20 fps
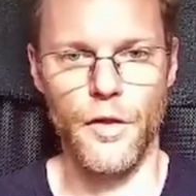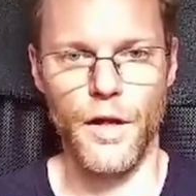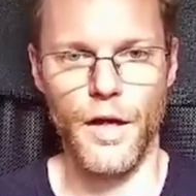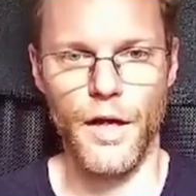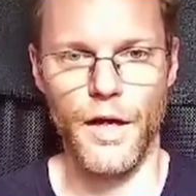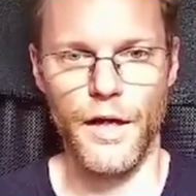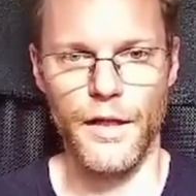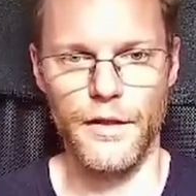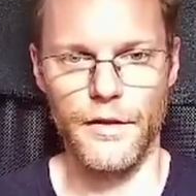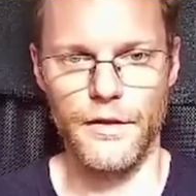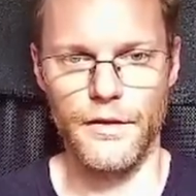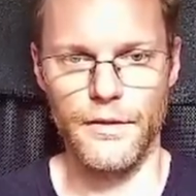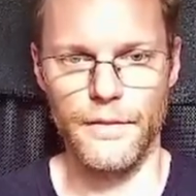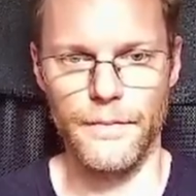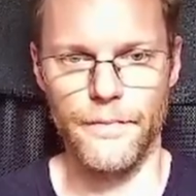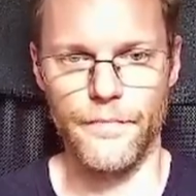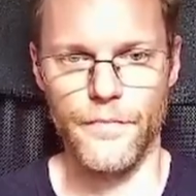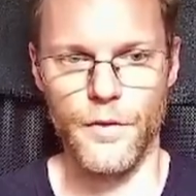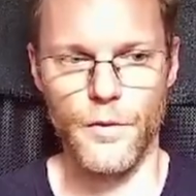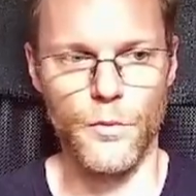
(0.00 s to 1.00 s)
higher
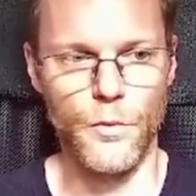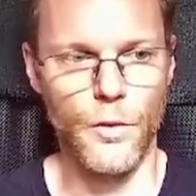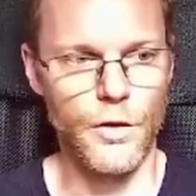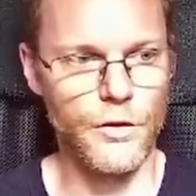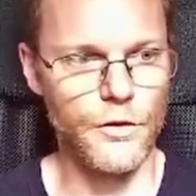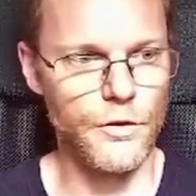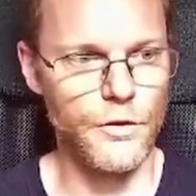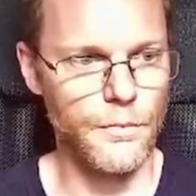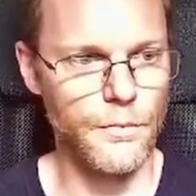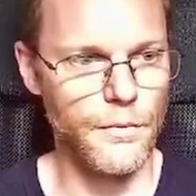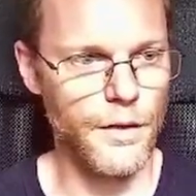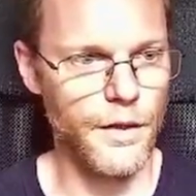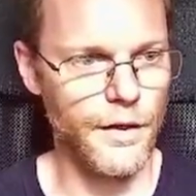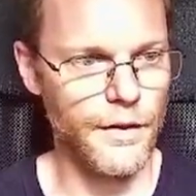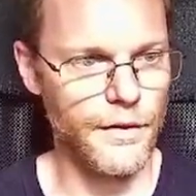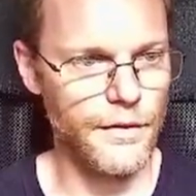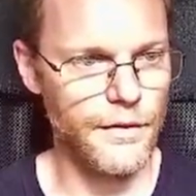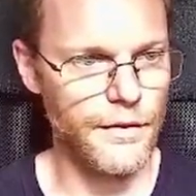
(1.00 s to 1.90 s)
volume. And